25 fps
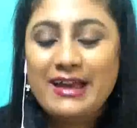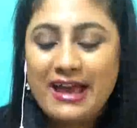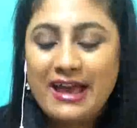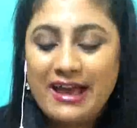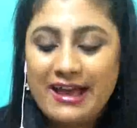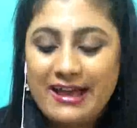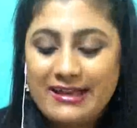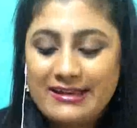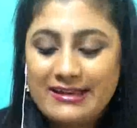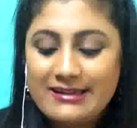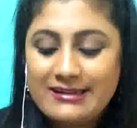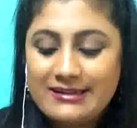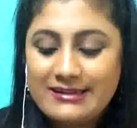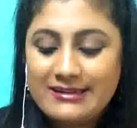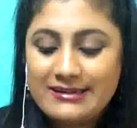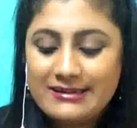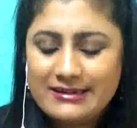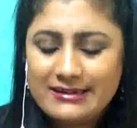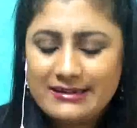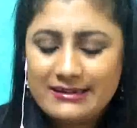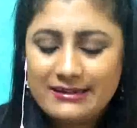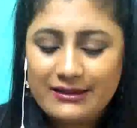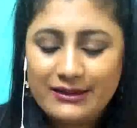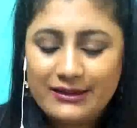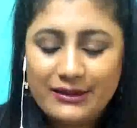
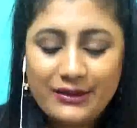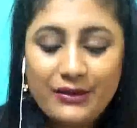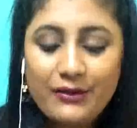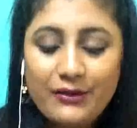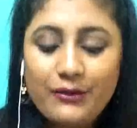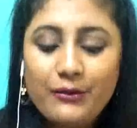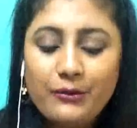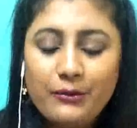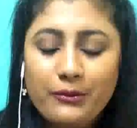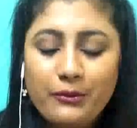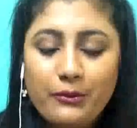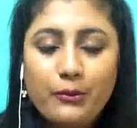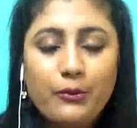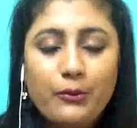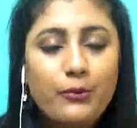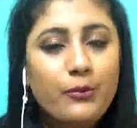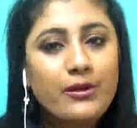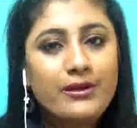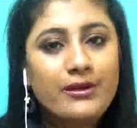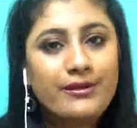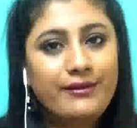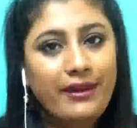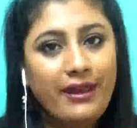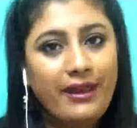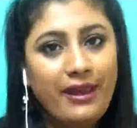And
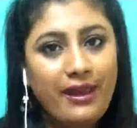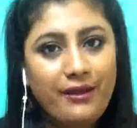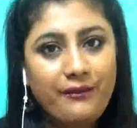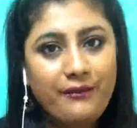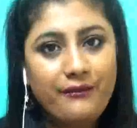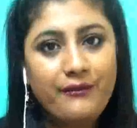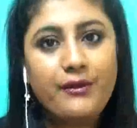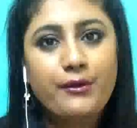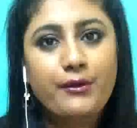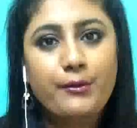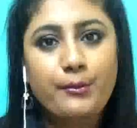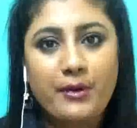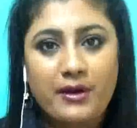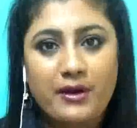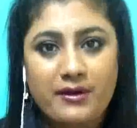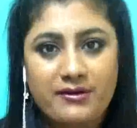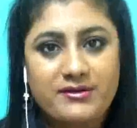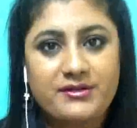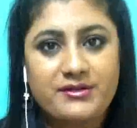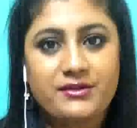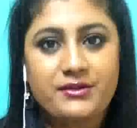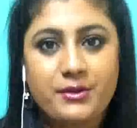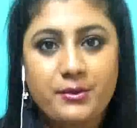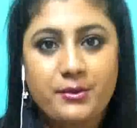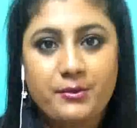whatever
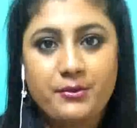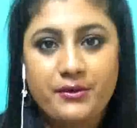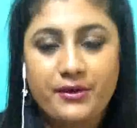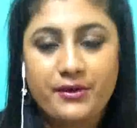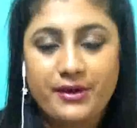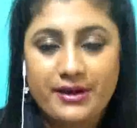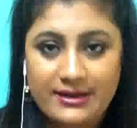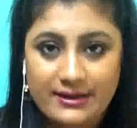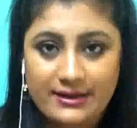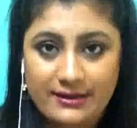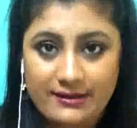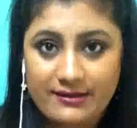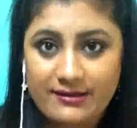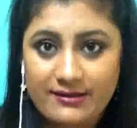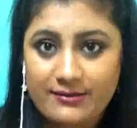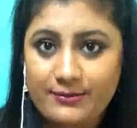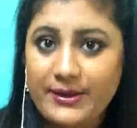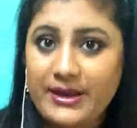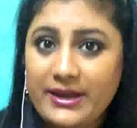master number it is,